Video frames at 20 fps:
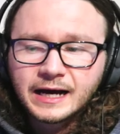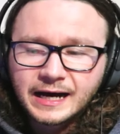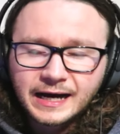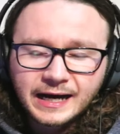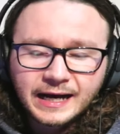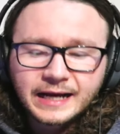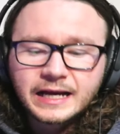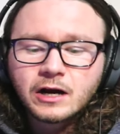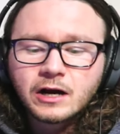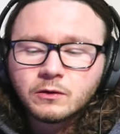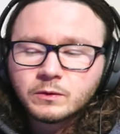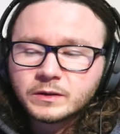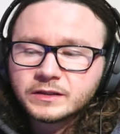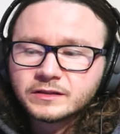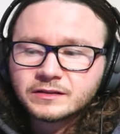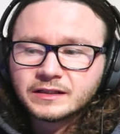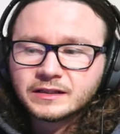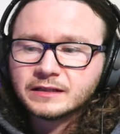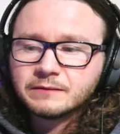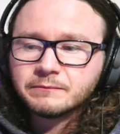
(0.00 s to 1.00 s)
I
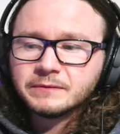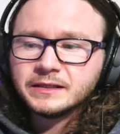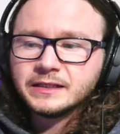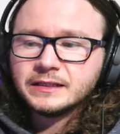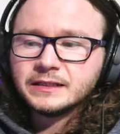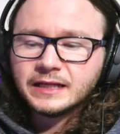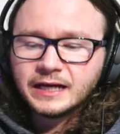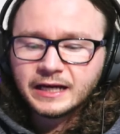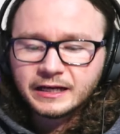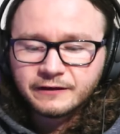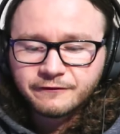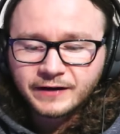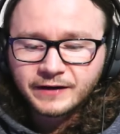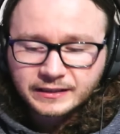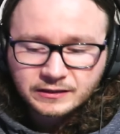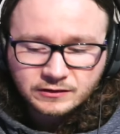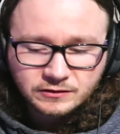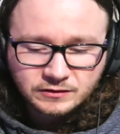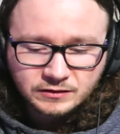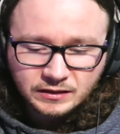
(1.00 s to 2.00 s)
always think me that if I
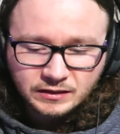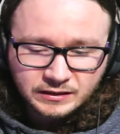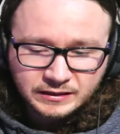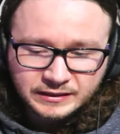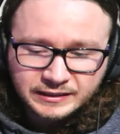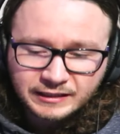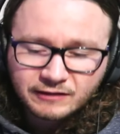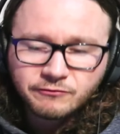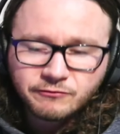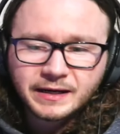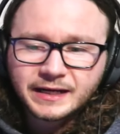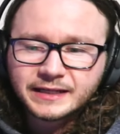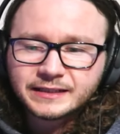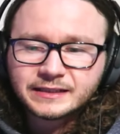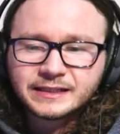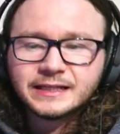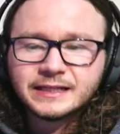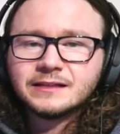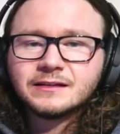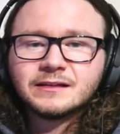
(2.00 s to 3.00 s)
could give my
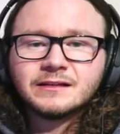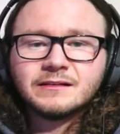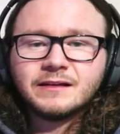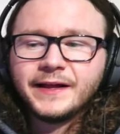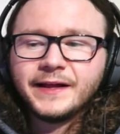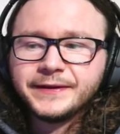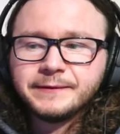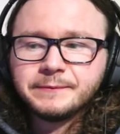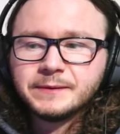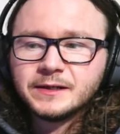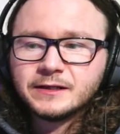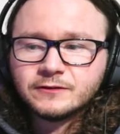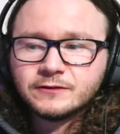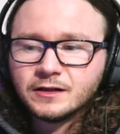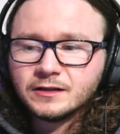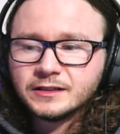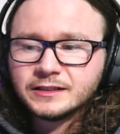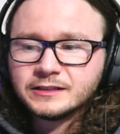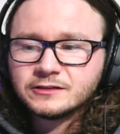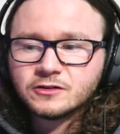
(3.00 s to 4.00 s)
kid any bit of
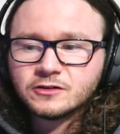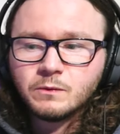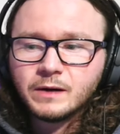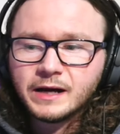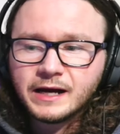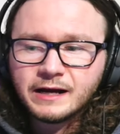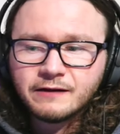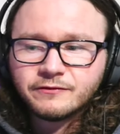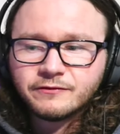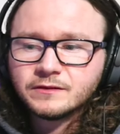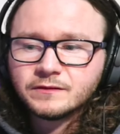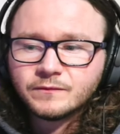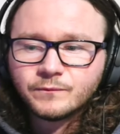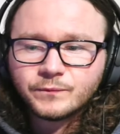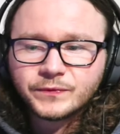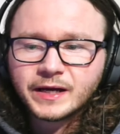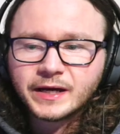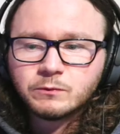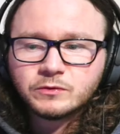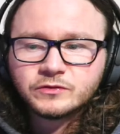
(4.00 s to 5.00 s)
knowledge or whatever,
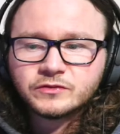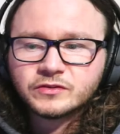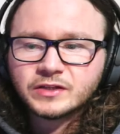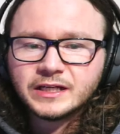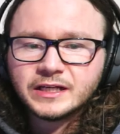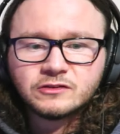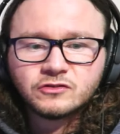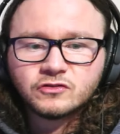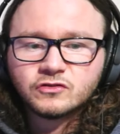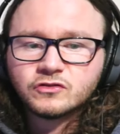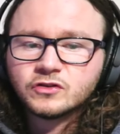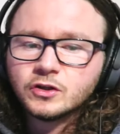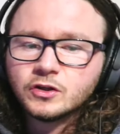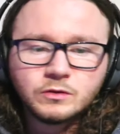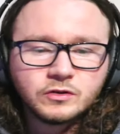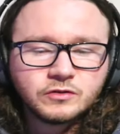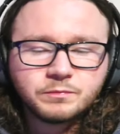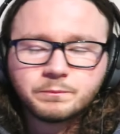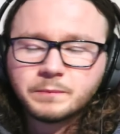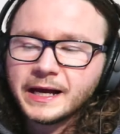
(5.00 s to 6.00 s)
I would say just do
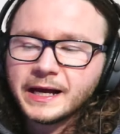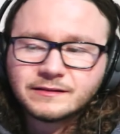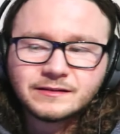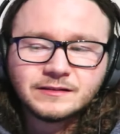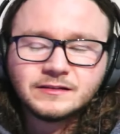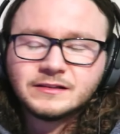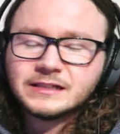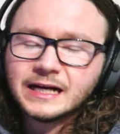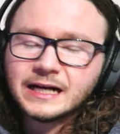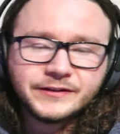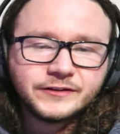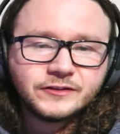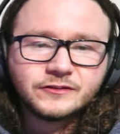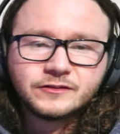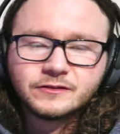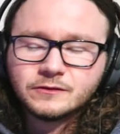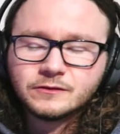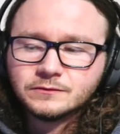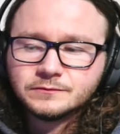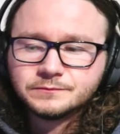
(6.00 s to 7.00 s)
as best as you can in
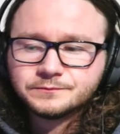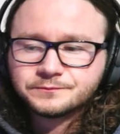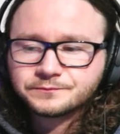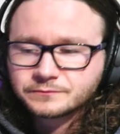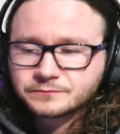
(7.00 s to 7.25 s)
school.